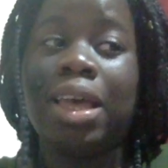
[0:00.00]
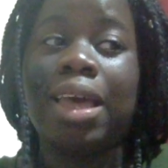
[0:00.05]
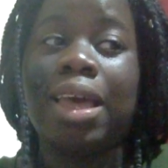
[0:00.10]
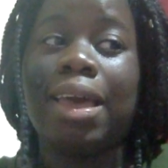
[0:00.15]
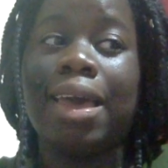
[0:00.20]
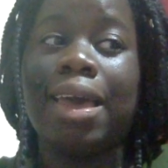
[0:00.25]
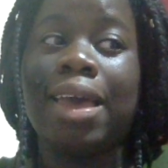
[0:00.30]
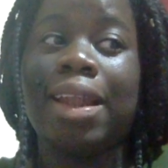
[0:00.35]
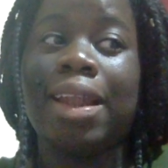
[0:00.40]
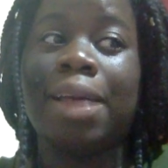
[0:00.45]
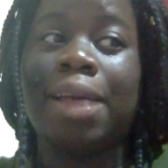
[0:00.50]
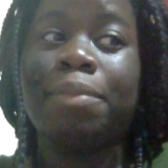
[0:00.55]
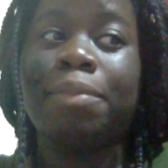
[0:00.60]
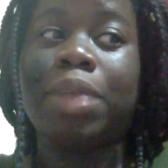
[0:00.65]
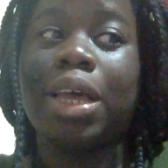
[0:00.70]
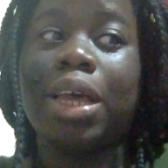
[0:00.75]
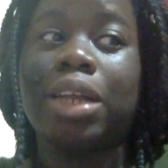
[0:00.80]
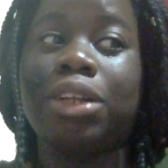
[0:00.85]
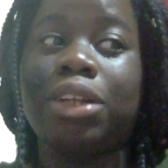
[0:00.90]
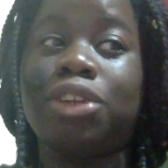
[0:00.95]
And I'm
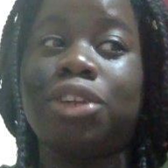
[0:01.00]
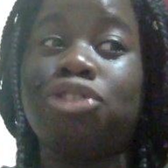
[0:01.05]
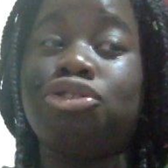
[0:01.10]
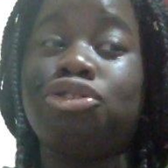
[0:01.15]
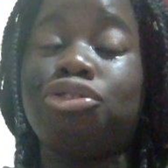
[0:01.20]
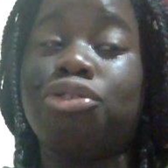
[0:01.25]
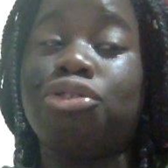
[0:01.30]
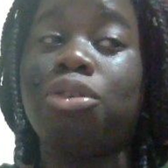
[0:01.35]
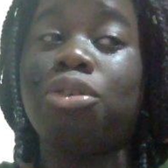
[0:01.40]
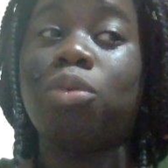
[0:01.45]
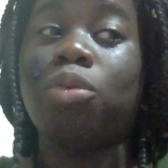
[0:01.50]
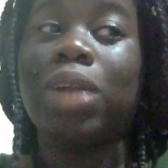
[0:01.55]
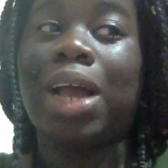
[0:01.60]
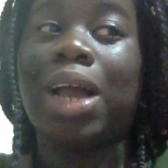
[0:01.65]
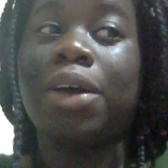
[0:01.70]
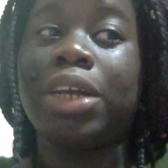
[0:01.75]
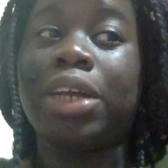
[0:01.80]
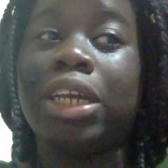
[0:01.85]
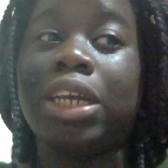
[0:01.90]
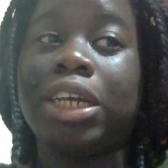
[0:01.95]
like, there's no one
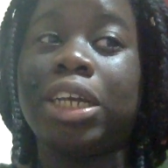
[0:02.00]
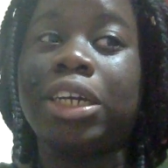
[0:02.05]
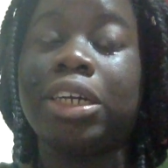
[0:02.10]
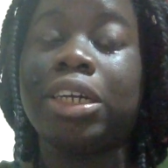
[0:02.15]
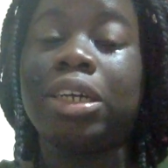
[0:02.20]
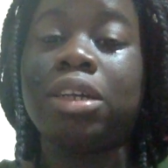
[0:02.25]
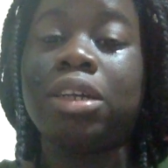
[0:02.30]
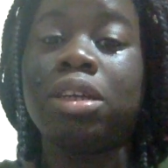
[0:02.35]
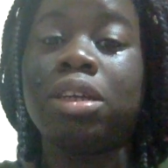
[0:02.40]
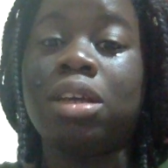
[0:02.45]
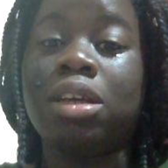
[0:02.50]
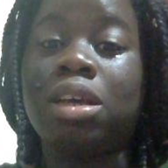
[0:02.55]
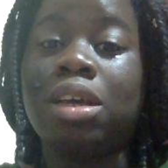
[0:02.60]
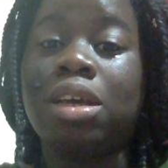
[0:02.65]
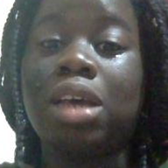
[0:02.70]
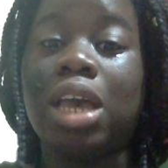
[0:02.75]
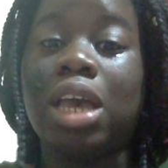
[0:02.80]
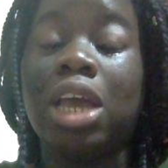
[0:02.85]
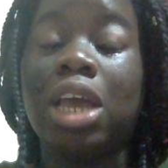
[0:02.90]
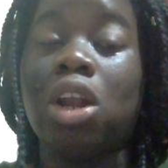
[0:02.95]
out here.
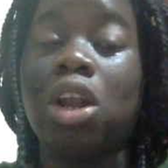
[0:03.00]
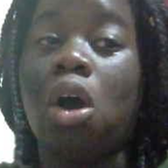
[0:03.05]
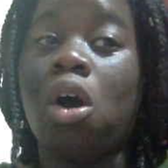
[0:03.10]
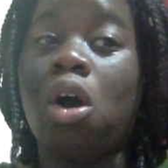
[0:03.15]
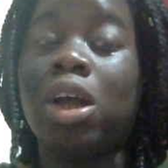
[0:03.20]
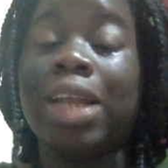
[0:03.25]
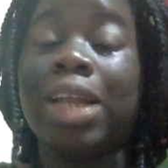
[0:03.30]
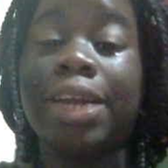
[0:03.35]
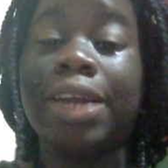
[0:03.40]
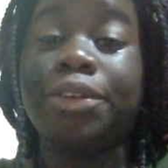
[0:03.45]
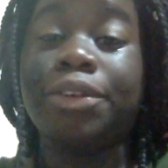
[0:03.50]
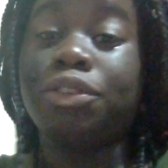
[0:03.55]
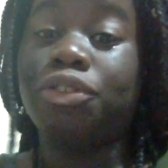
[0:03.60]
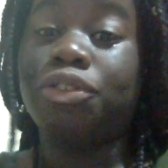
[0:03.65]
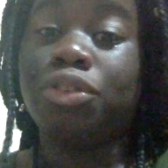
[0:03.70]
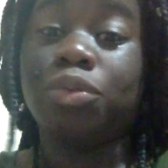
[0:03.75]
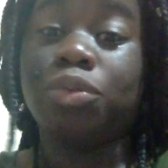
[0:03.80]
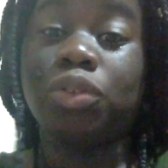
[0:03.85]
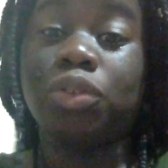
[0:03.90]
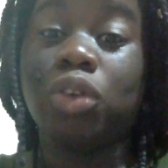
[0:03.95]
And all I knew to
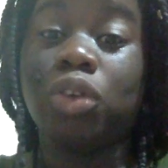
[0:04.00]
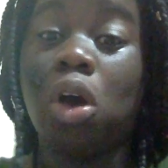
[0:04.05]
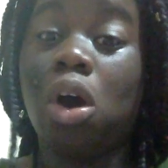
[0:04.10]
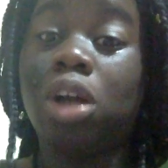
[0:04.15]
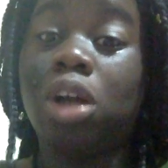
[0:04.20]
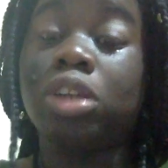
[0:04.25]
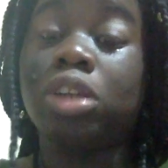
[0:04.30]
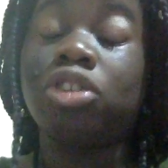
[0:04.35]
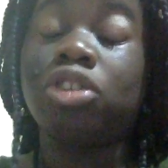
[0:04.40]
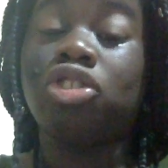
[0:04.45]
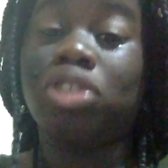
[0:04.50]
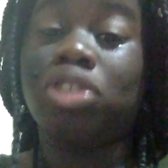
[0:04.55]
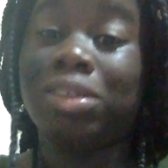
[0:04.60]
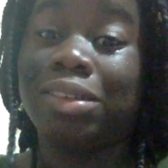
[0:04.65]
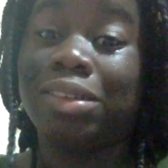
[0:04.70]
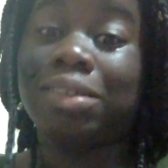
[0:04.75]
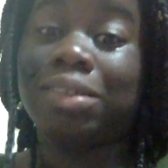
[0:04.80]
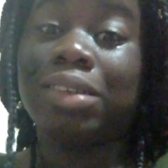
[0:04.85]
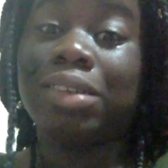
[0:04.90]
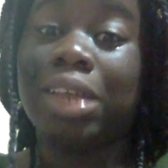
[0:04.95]
do was call on
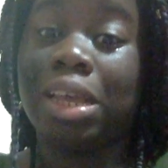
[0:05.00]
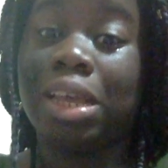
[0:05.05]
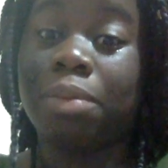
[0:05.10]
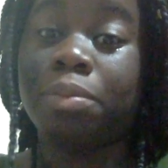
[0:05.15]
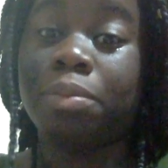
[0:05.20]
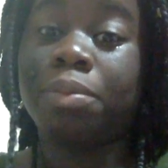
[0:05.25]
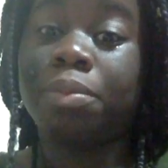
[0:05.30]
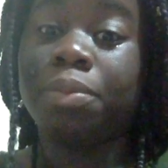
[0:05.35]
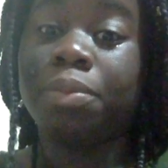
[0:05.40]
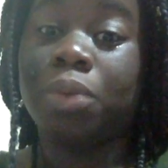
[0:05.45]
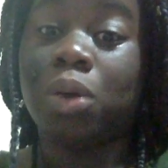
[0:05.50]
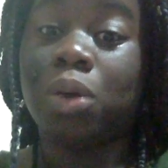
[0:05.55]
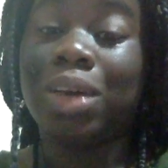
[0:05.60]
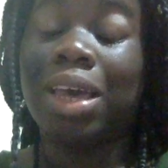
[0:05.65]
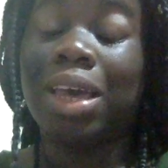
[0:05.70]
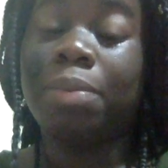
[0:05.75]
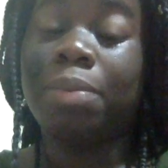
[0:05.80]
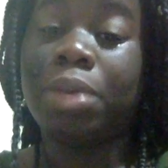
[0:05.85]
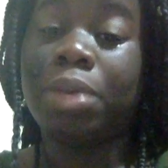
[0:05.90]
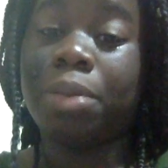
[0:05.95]
Jesus' name.
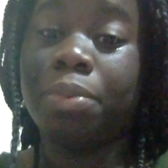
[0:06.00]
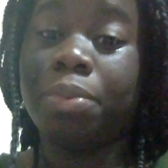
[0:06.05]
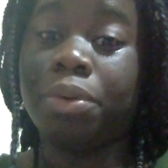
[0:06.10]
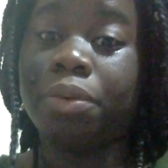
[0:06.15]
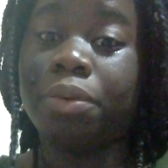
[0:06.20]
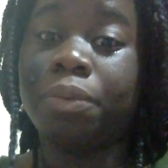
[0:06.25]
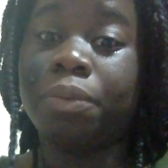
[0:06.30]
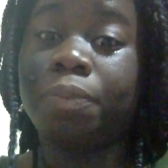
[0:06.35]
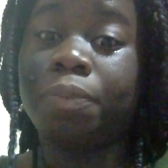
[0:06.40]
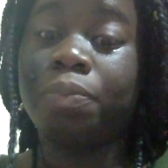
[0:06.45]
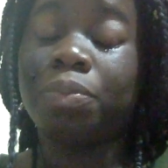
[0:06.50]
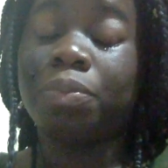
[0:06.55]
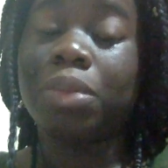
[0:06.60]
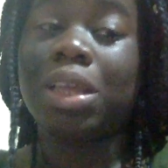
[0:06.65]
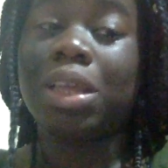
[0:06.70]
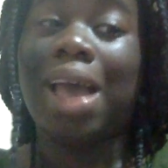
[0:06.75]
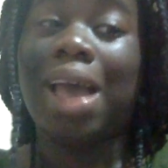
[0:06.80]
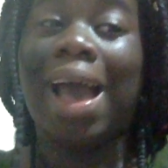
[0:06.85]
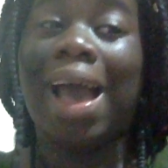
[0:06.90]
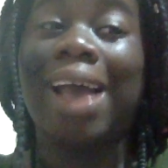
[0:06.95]
Okay, people?
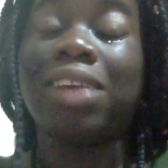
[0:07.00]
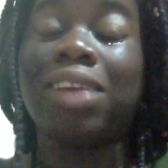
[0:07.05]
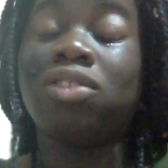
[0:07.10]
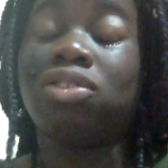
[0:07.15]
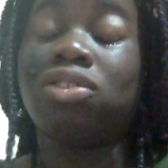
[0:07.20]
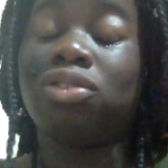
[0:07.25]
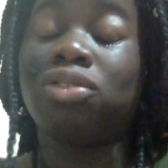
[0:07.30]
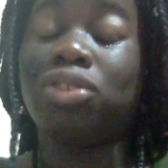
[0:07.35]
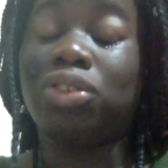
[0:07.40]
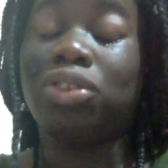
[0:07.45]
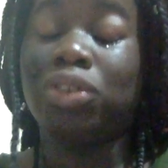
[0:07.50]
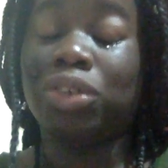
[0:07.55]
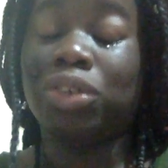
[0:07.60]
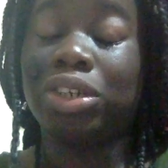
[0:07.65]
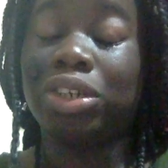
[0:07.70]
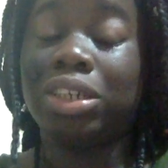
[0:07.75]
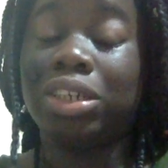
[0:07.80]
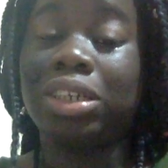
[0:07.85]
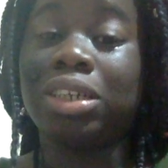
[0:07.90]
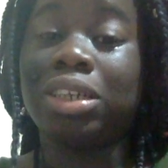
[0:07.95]
I
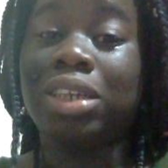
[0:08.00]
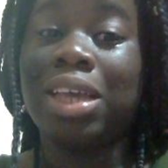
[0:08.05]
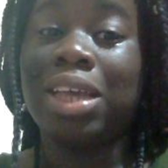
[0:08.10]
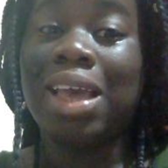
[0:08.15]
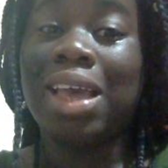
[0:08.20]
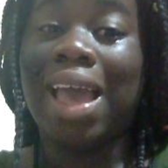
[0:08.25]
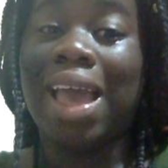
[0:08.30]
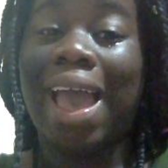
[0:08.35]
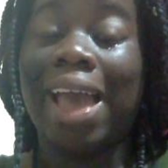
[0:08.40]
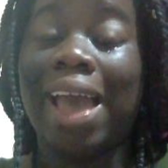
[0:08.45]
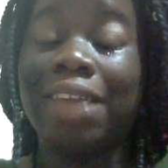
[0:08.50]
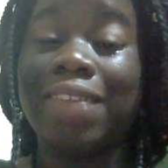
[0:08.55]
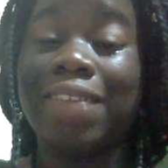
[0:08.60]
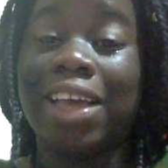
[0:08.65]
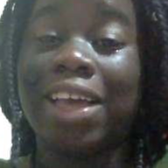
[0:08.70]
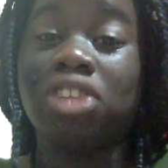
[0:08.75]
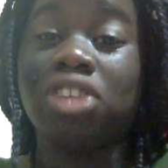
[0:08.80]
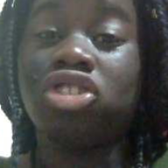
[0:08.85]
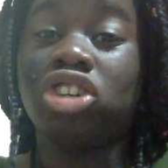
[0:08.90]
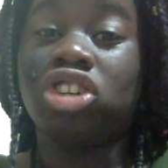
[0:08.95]
stood at
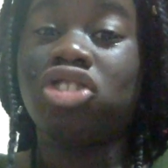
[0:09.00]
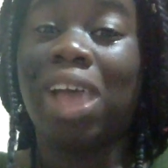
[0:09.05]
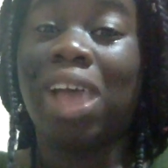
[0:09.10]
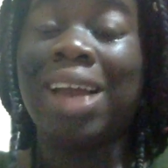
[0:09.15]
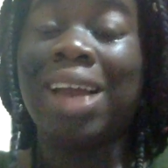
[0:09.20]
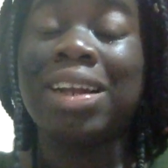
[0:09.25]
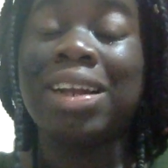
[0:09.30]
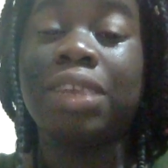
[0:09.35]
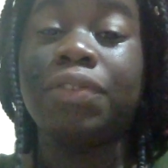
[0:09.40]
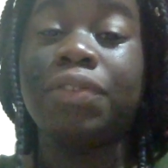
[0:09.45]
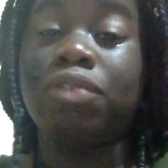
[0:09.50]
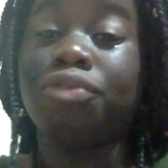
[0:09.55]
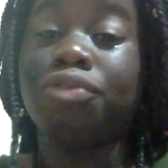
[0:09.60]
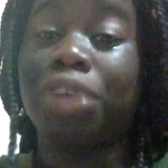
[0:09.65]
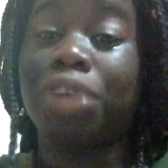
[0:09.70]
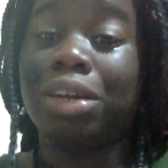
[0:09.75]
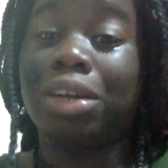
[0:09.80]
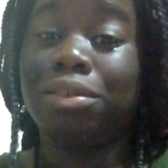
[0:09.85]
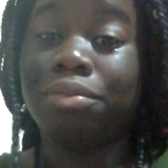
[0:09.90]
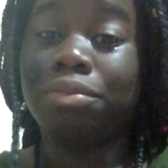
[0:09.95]
that church. I didn't even
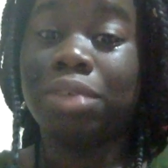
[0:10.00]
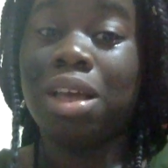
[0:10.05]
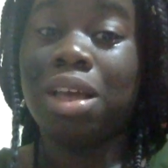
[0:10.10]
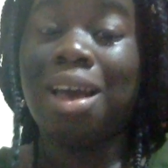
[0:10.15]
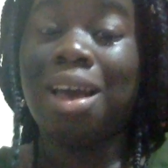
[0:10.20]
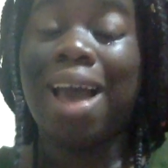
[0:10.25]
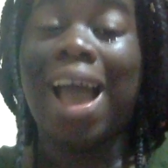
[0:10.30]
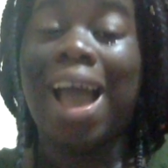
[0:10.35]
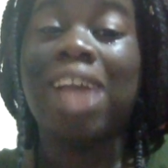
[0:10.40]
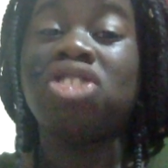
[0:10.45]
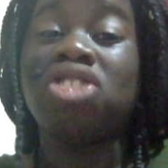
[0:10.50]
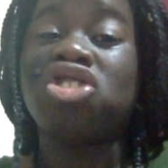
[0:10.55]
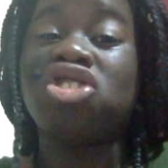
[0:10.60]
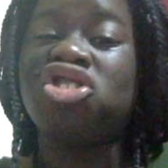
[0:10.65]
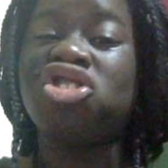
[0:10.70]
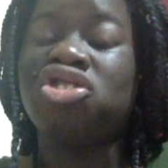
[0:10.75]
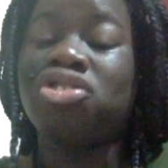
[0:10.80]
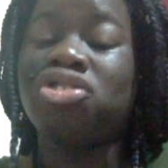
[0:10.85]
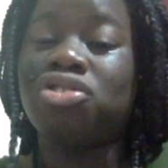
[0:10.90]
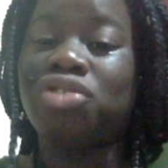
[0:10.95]
run. I
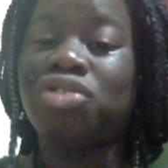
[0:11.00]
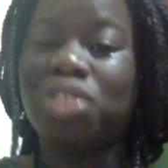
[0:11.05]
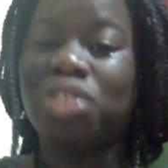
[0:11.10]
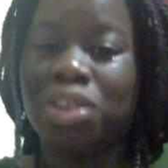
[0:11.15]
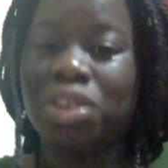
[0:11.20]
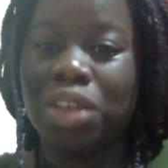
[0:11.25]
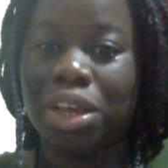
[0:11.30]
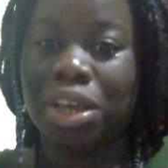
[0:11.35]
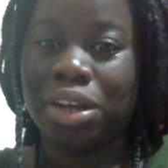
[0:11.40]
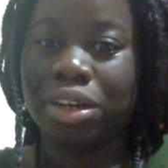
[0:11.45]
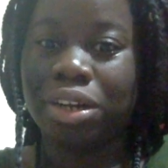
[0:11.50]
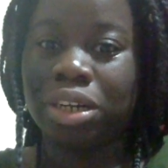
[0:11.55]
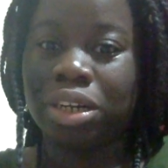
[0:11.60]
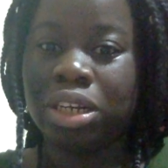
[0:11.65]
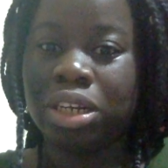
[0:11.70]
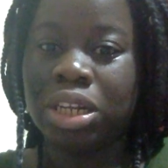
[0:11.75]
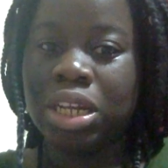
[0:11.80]
just stood there.